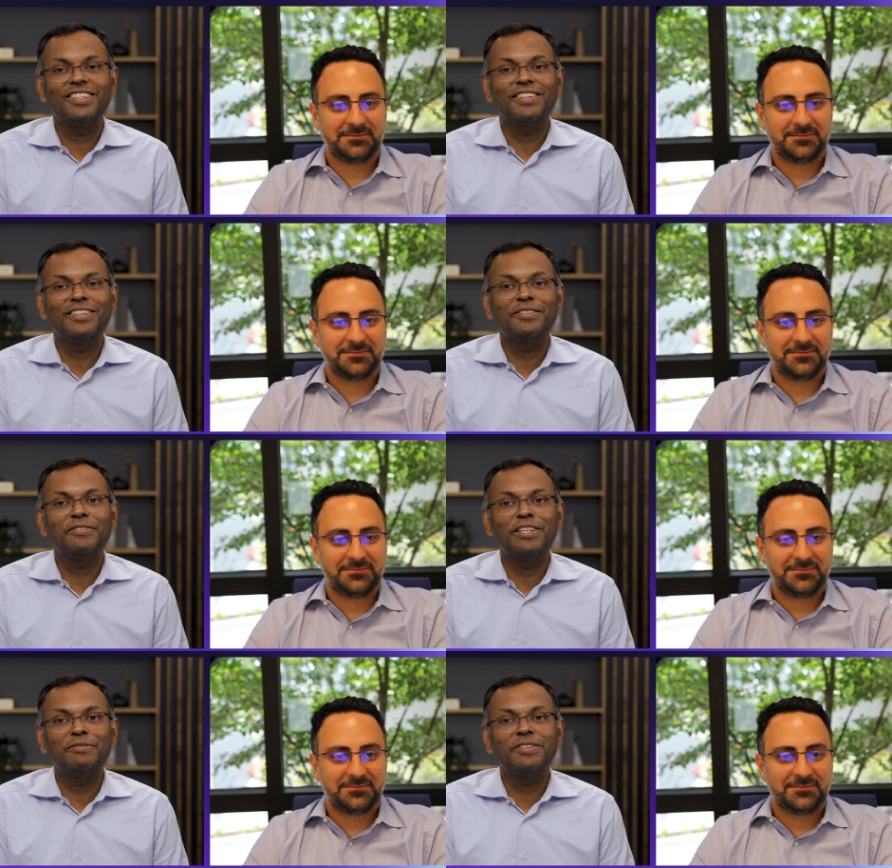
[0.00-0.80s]
Speaker 1: the
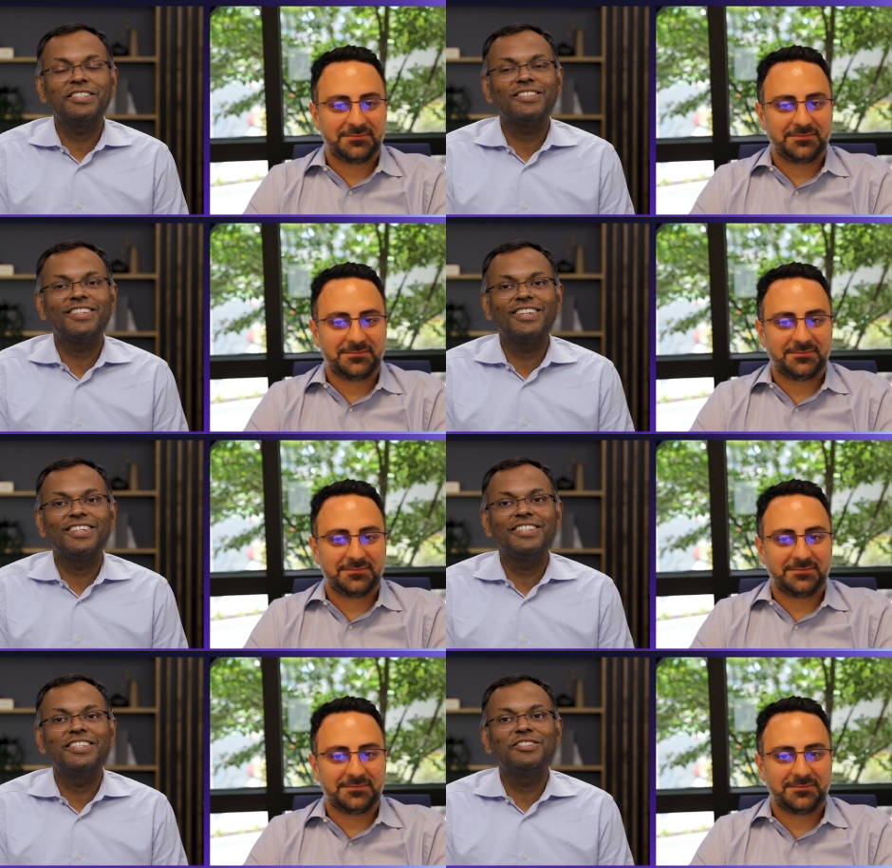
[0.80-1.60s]
envelope with uh,
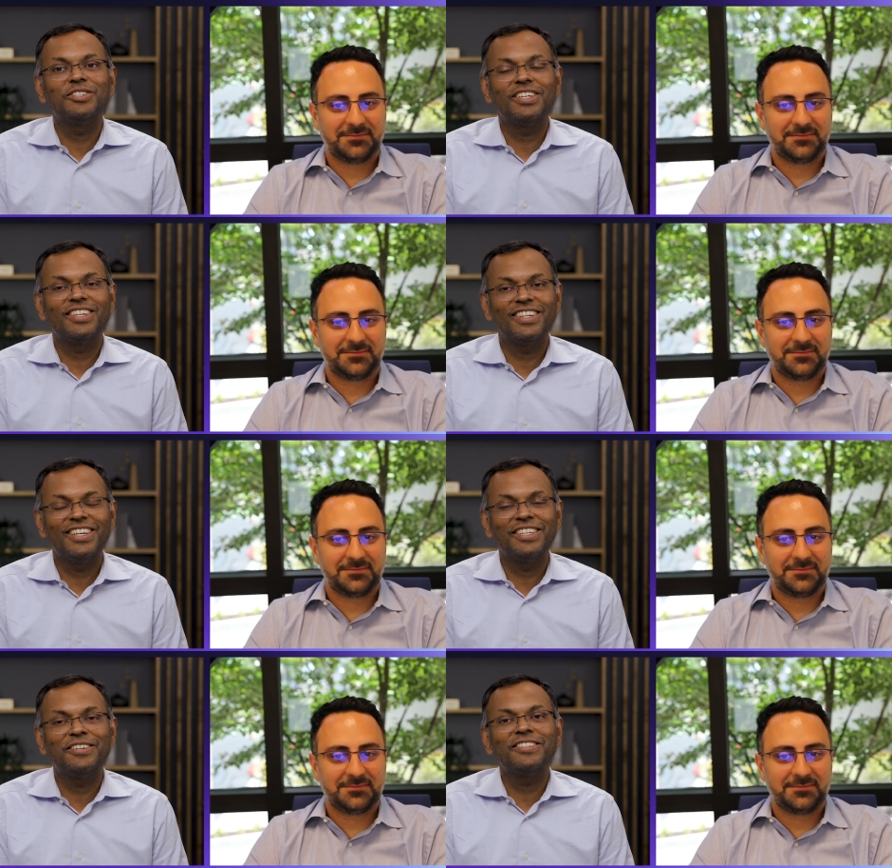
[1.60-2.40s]
Ninja
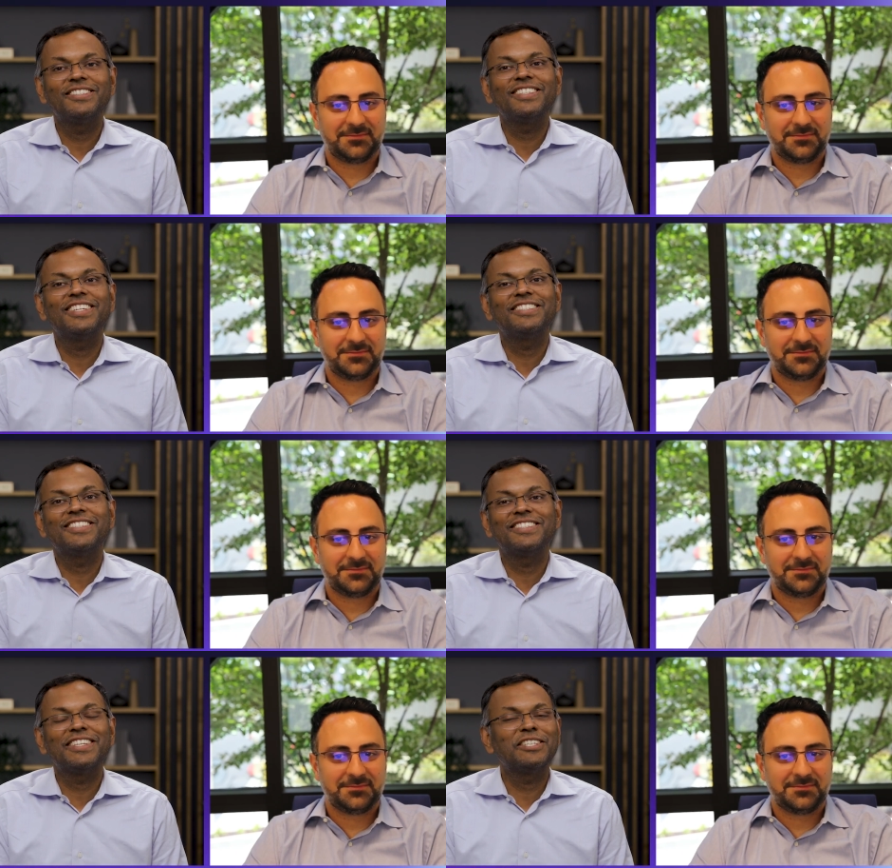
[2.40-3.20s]
and all its
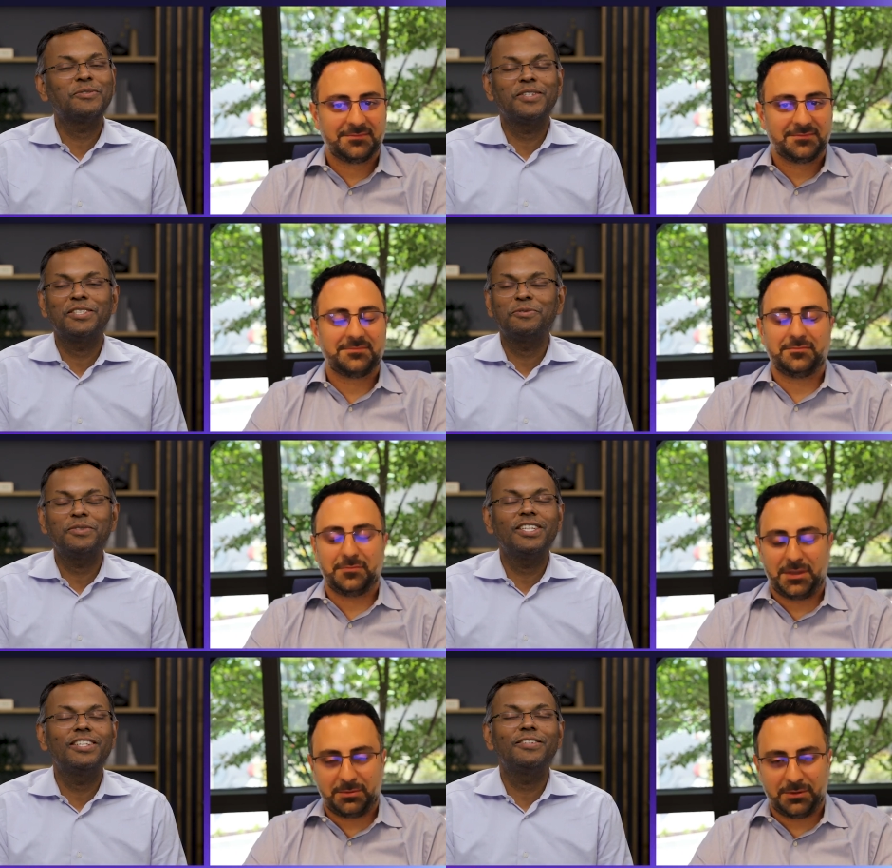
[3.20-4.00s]
agents as well.
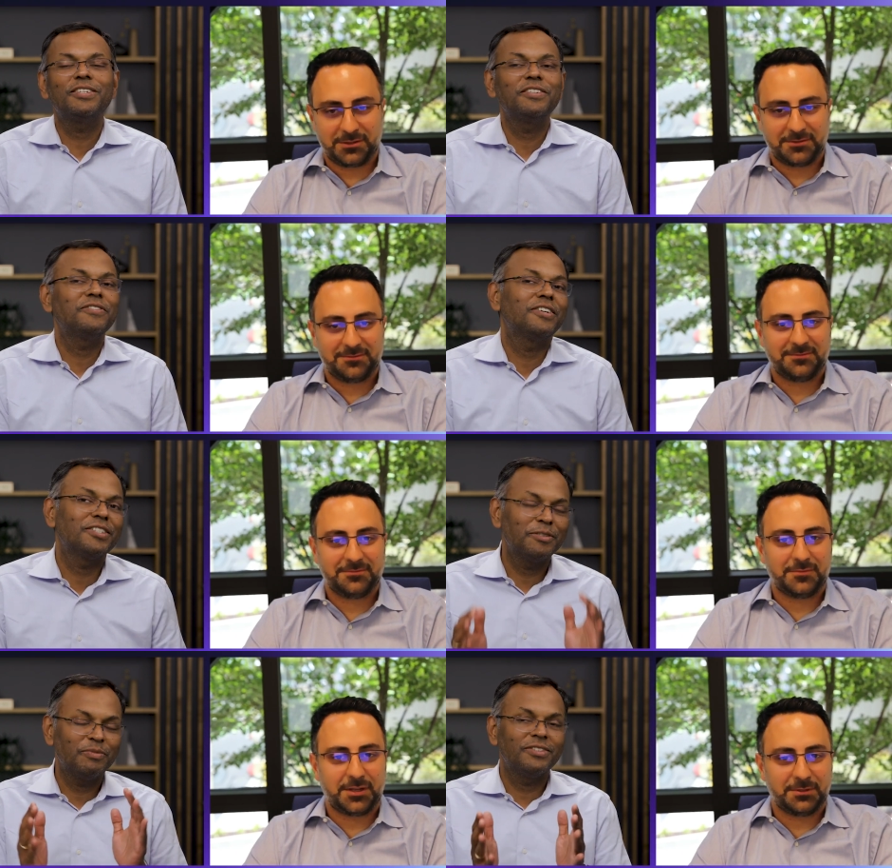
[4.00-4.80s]
Really looking
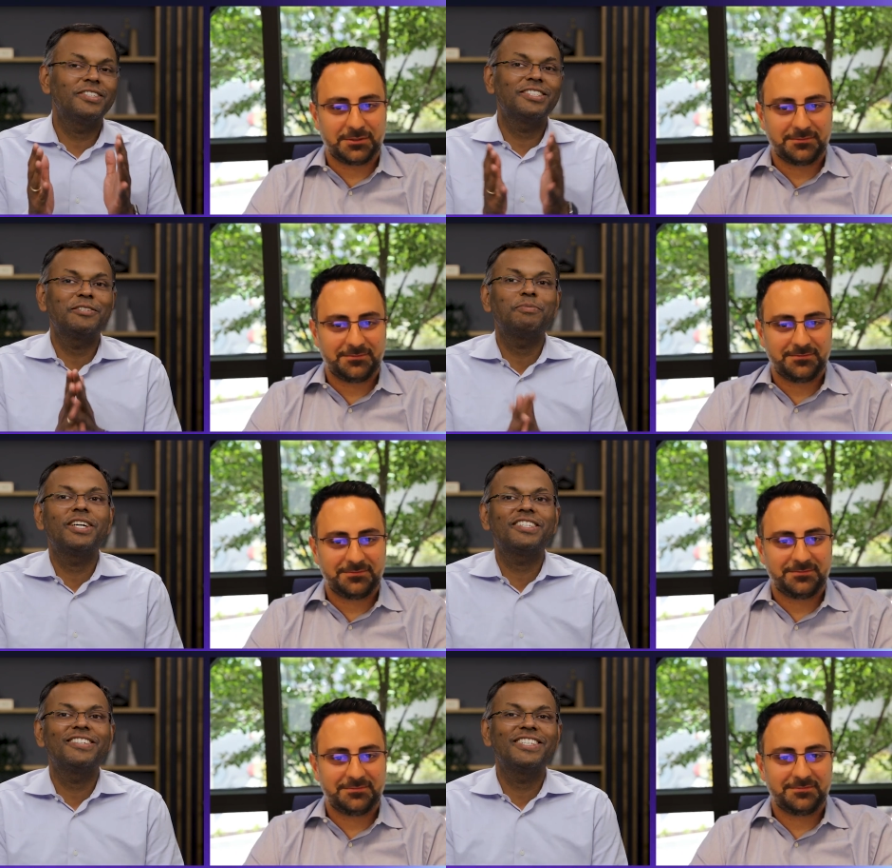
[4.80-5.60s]
forward to further
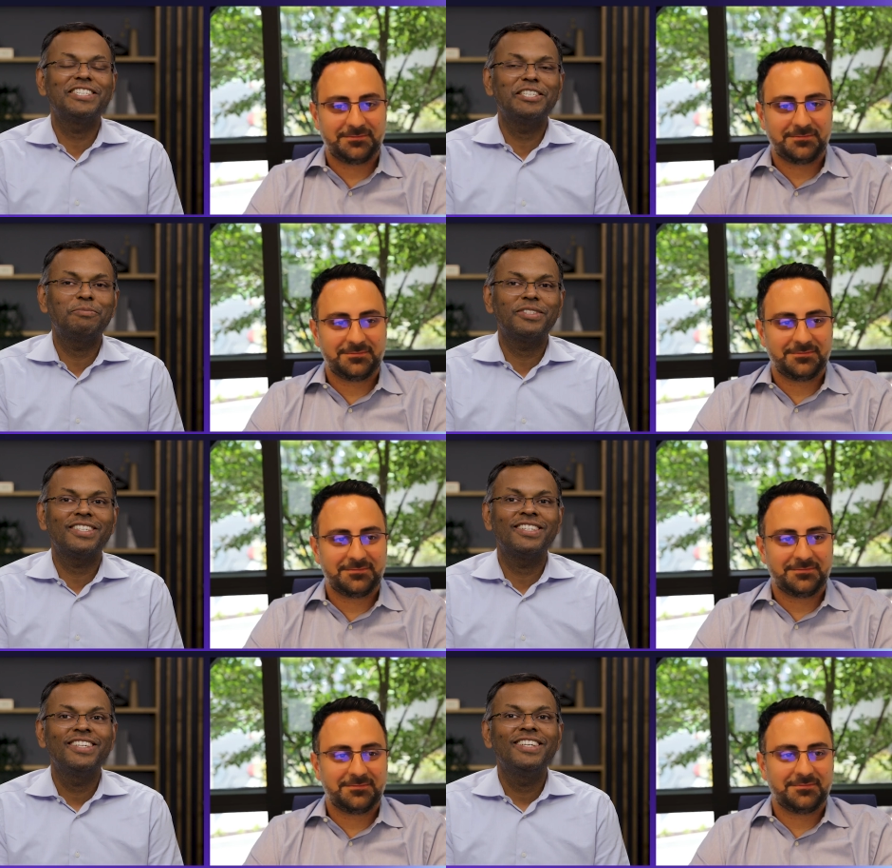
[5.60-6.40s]
partnering
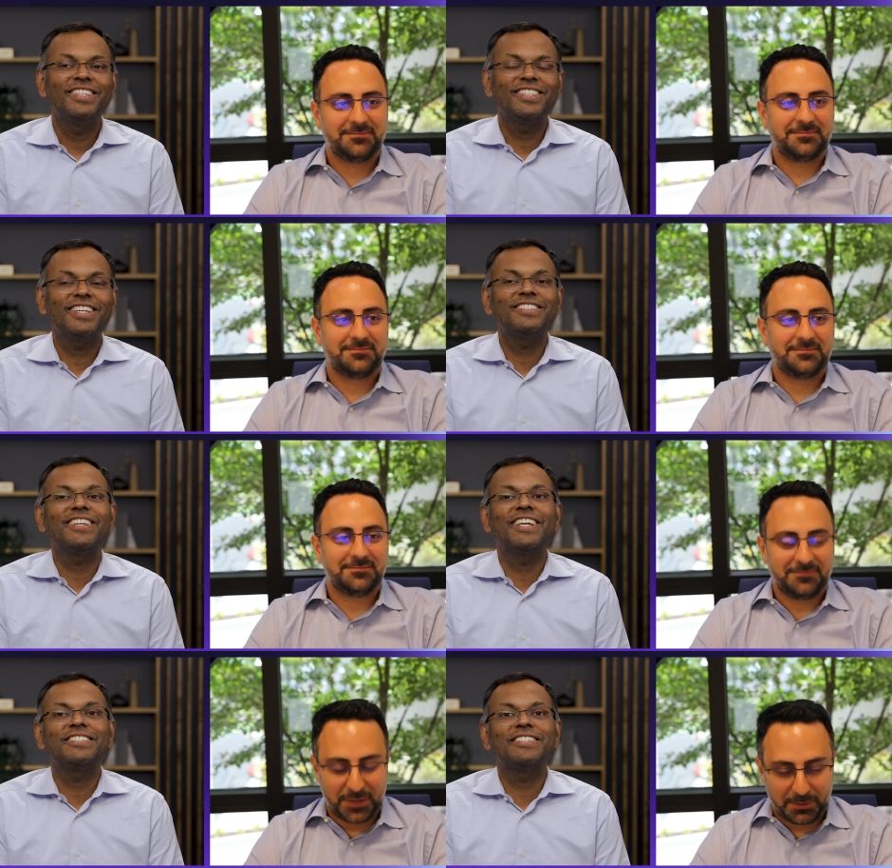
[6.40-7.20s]
deeply. Thanks
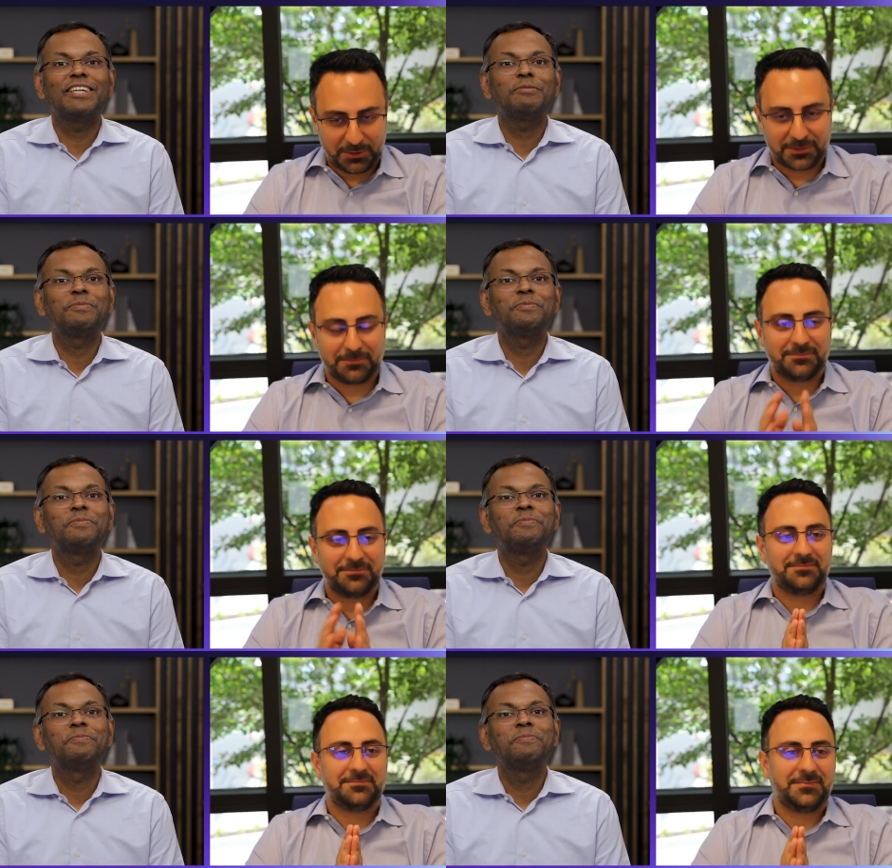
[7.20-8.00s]
again, Sam.
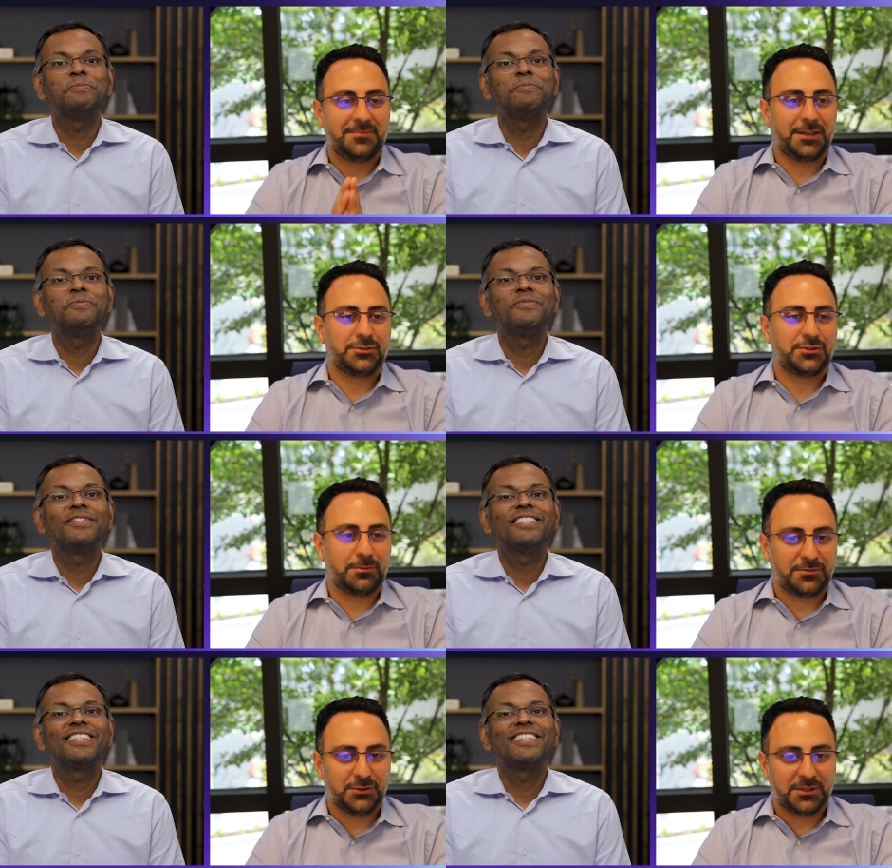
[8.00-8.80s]
Thank you so much
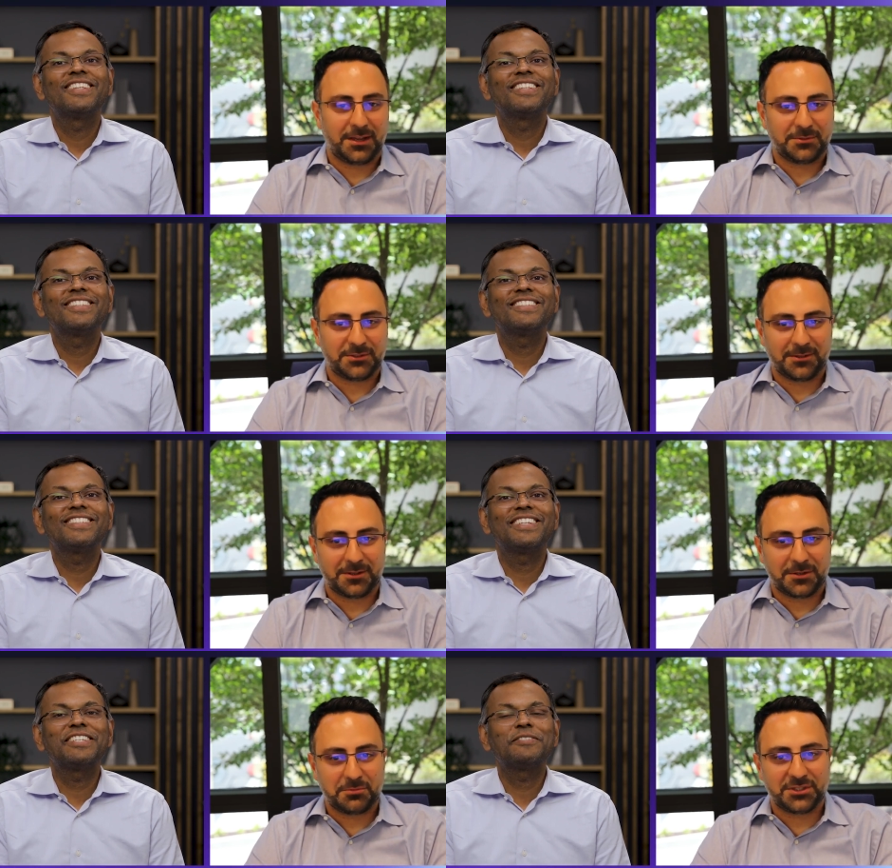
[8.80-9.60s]
for your time, sir.
Speaker 2: I
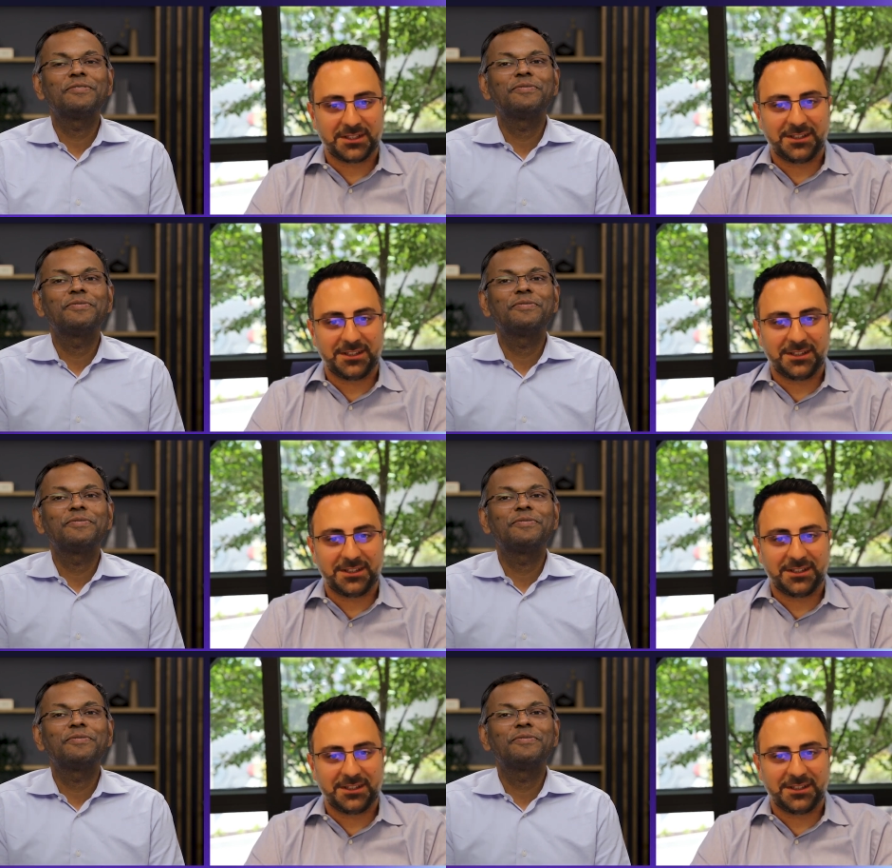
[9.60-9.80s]
Same. appreciate